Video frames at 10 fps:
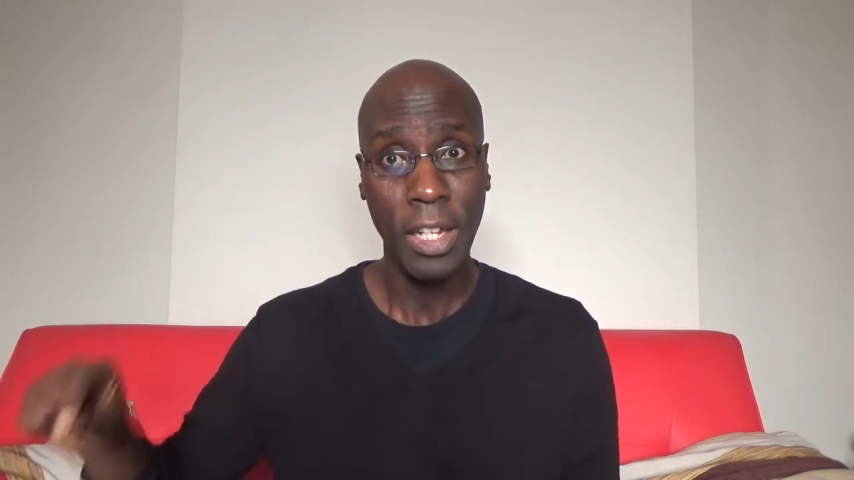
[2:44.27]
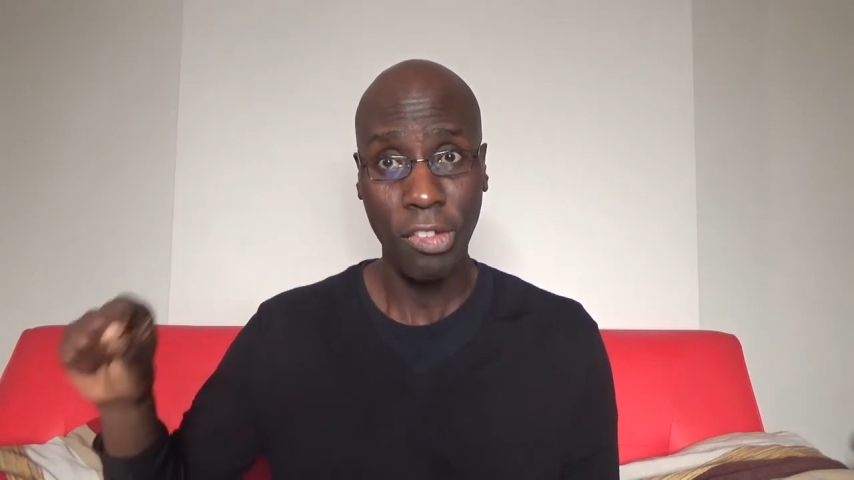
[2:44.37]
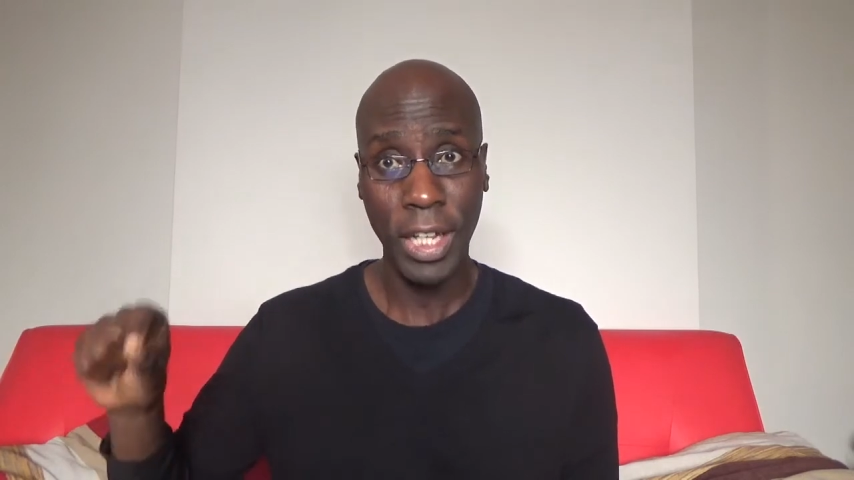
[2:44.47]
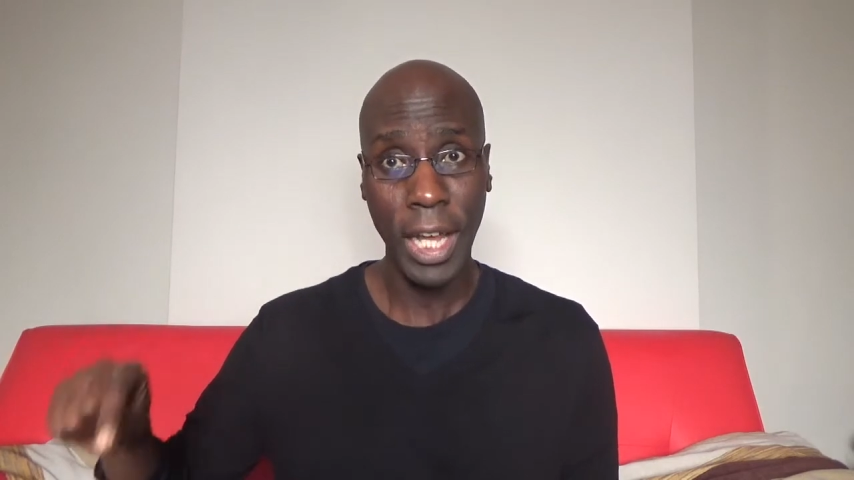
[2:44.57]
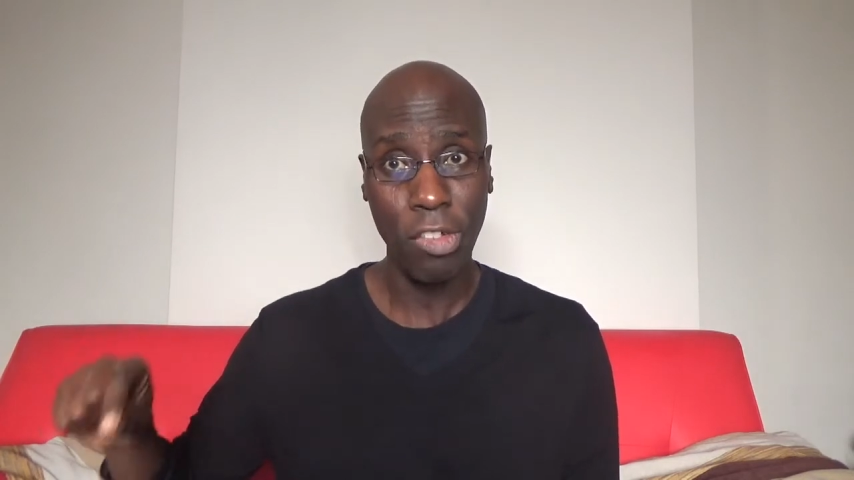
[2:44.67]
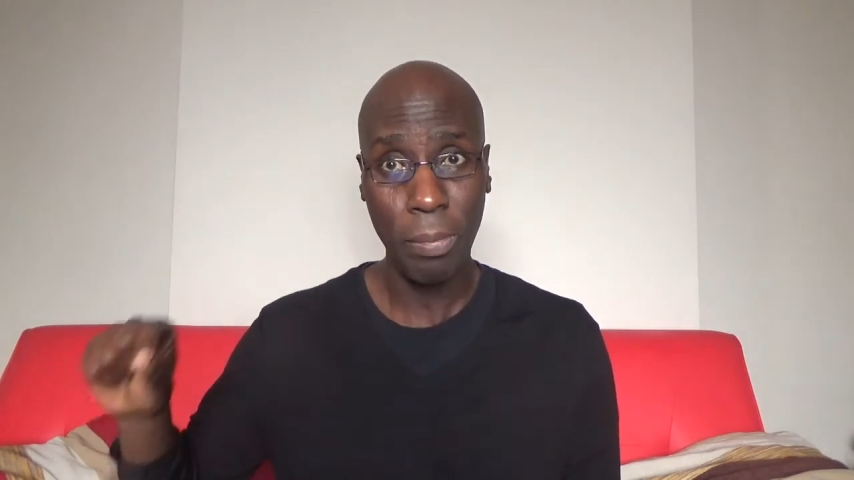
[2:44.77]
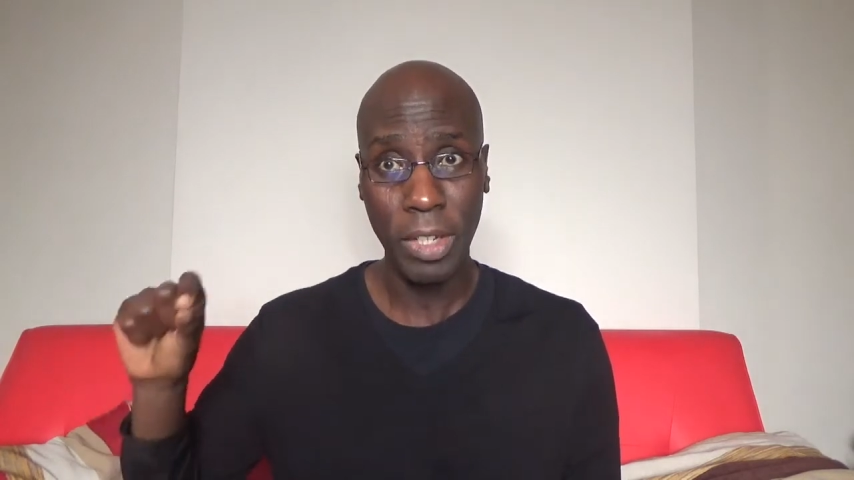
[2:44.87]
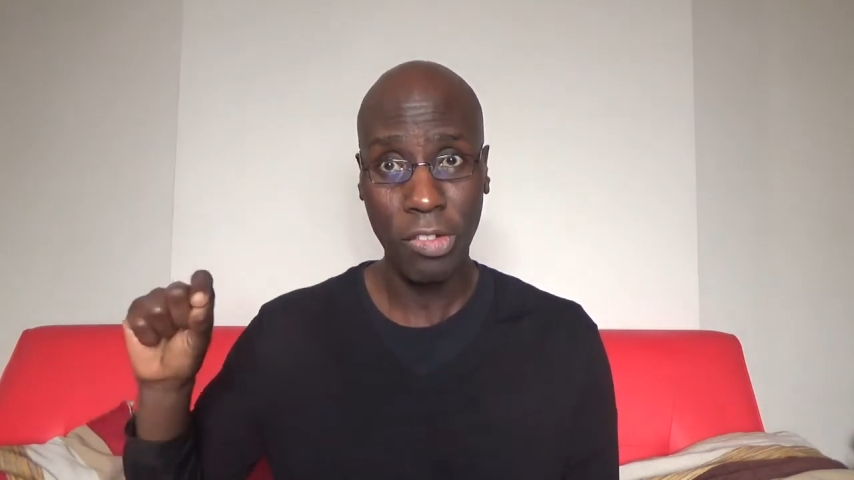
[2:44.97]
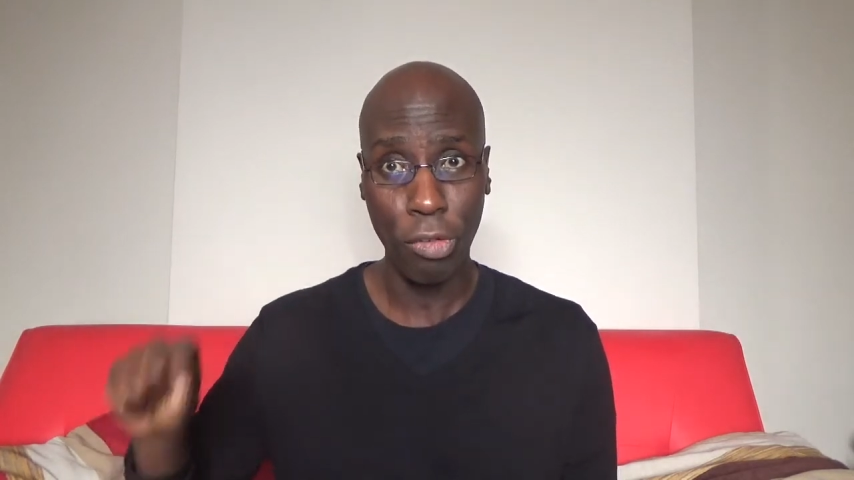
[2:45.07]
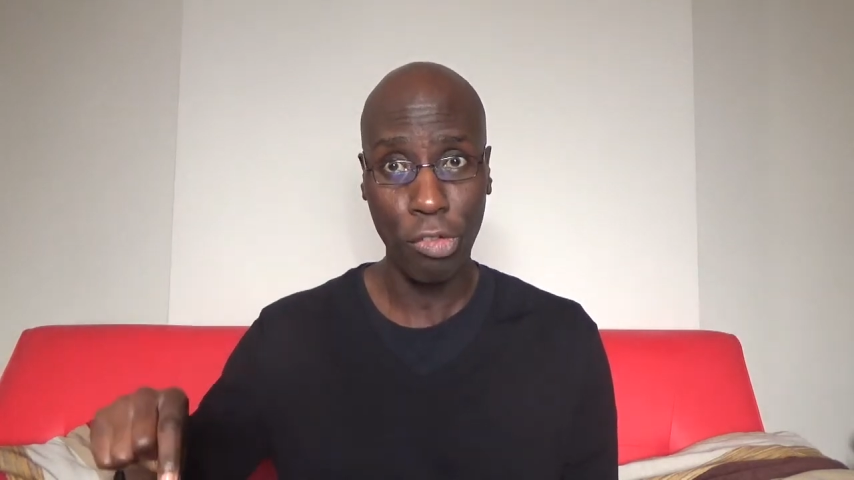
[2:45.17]
to catch my
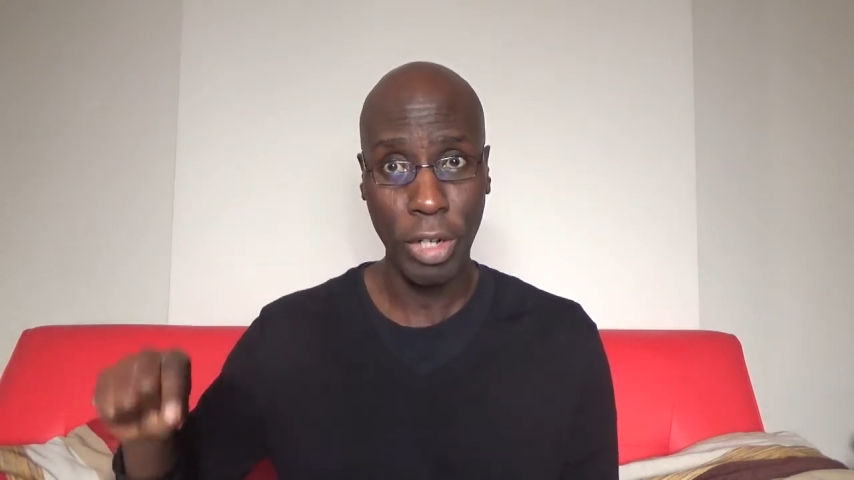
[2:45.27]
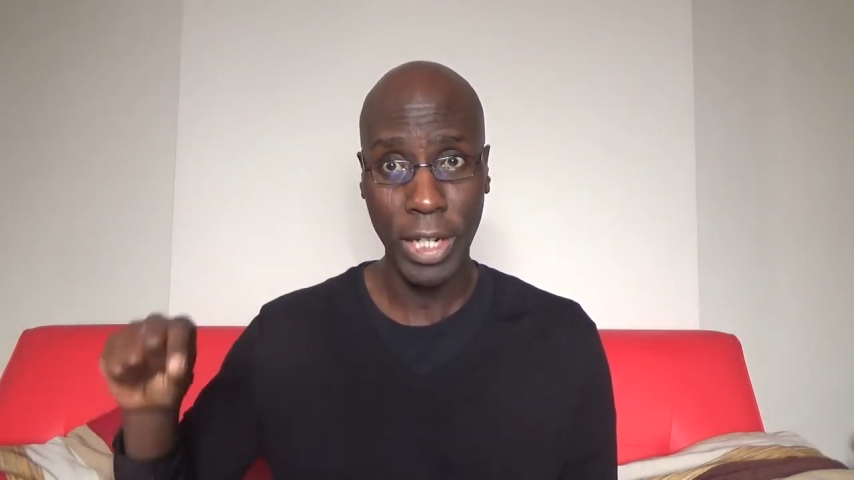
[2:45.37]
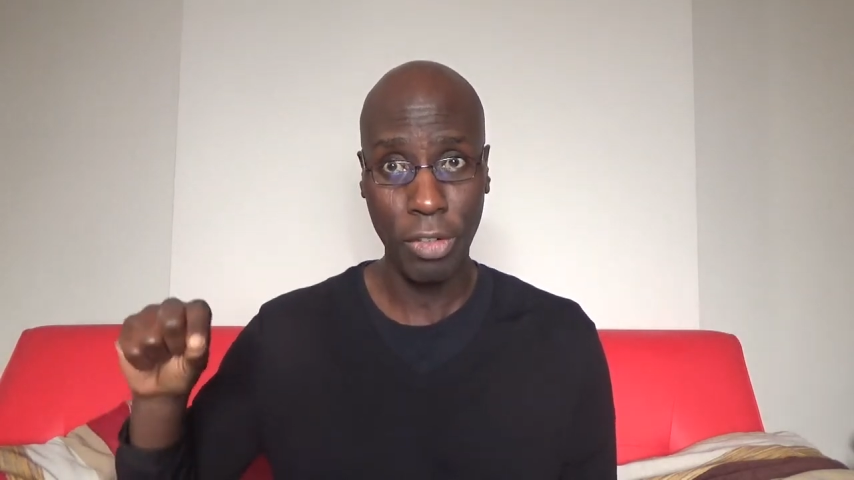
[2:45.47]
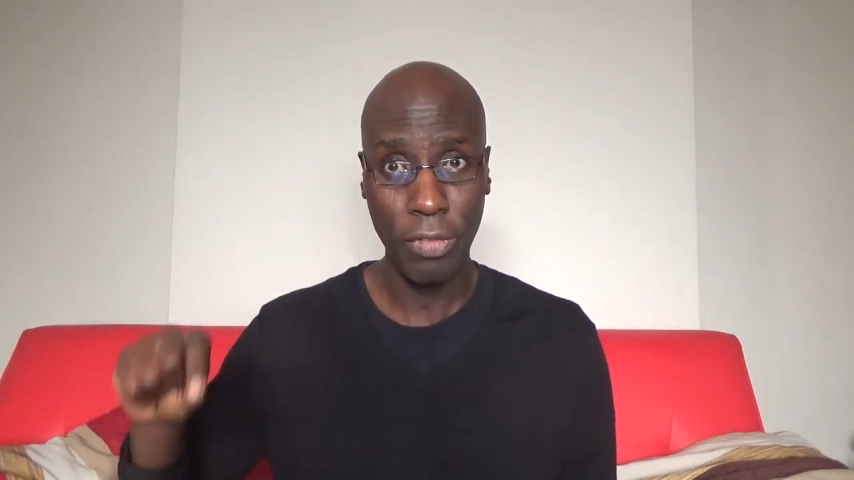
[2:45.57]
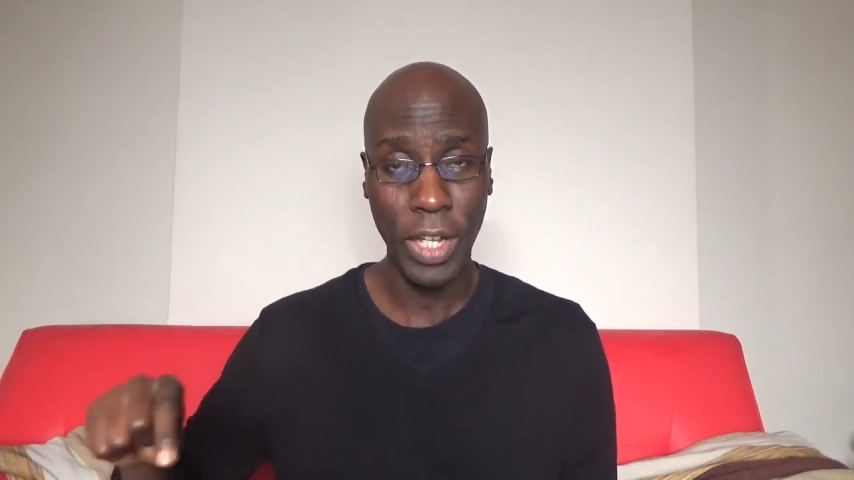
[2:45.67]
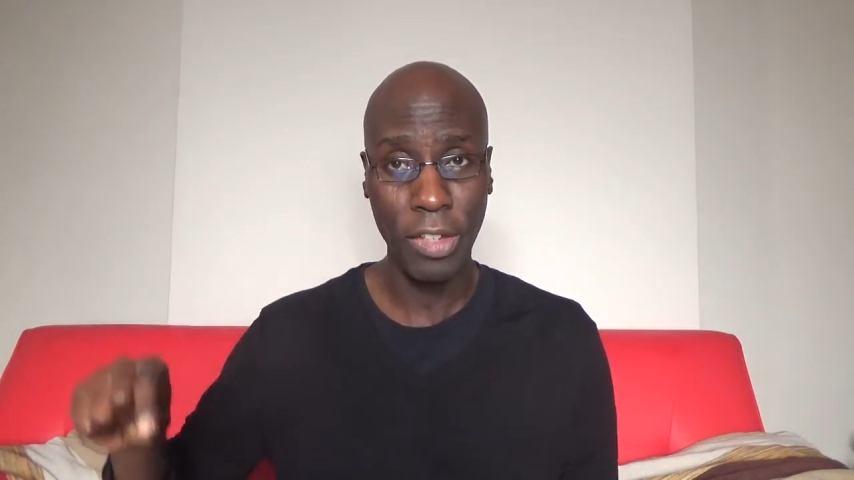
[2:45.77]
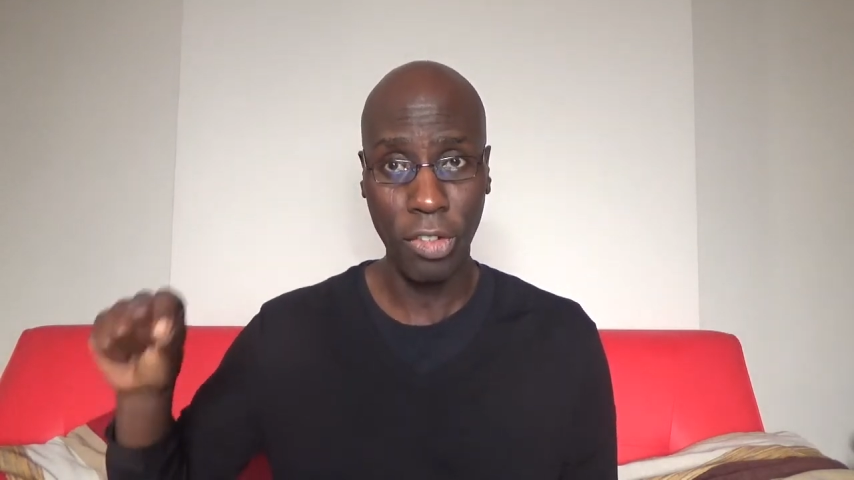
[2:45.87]
Soul Trader event.